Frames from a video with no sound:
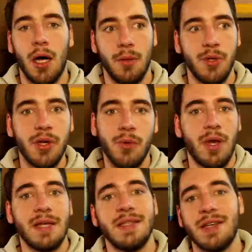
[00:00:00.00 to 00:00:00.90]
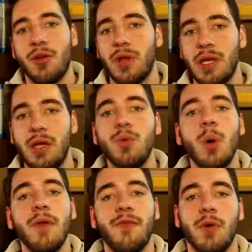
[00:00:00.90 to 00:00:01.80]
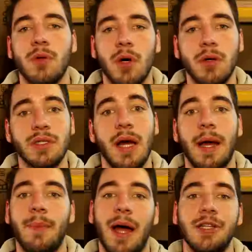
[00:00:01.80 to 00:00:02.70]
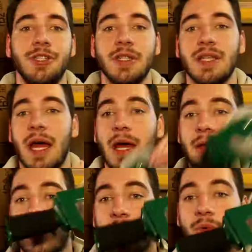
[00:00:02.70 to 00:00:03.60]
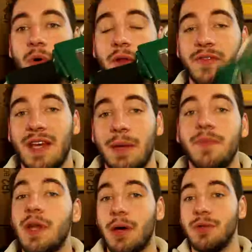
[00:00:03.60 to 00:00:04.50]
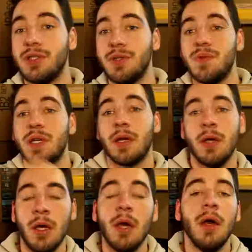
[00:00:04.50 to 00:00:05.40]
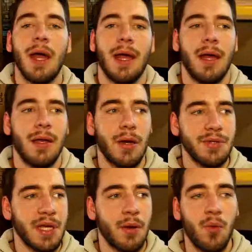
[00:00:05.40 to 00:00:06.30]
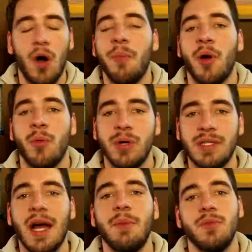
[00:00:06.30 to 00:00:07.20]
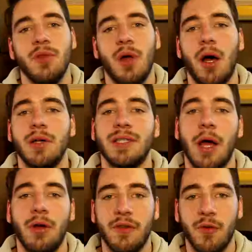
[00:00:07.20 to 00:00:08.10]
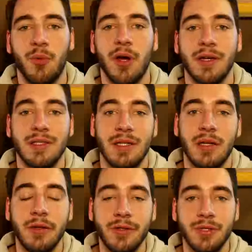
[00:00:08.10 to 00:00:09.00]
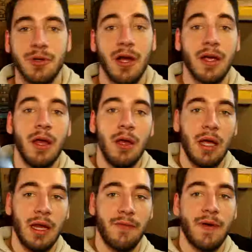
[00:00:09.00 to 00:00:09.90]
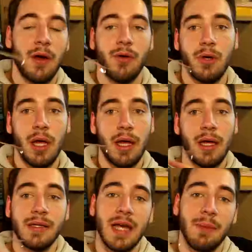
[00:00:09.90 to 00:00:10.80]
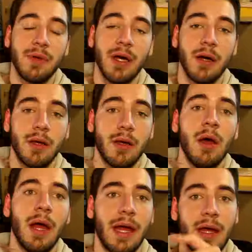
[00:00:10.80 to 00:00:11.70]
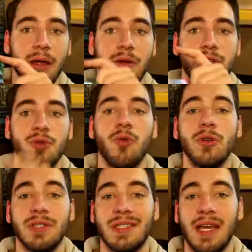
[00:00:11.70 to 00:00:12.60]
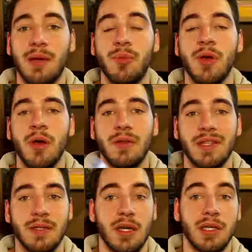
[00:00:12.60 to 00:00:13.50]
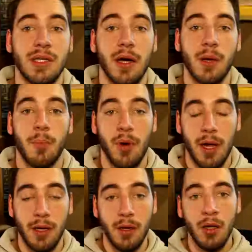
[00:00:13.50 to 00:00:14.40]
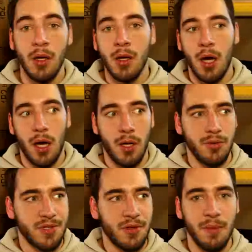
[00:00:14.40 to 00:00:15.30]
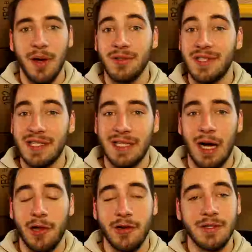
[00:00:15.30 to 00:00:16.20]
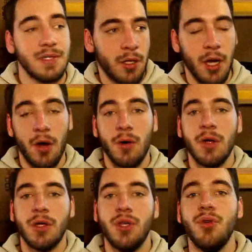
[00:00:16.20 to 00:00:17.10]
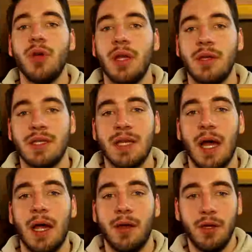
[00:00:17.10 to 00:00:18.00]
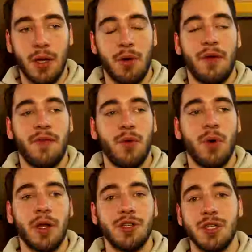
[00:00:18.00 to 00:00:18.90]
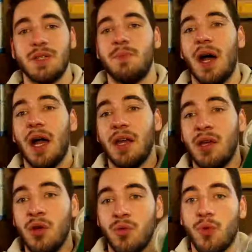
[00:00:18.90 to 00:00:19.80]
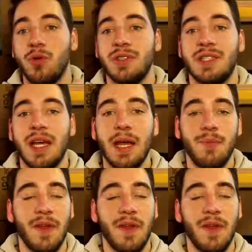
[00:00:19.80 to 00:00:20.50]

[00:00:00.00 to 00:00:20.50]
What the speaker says: You don't necessarily need one. For a long time, I just had like a roll of tape that I was using, and I was at a Walmart one time scouting for products in the clearance rack, and I found a tape gun and 2 rolls of tape. This is a Duck brand. It was only about $6. You know, you can decide, you know, if you want to just buy rolls of tape.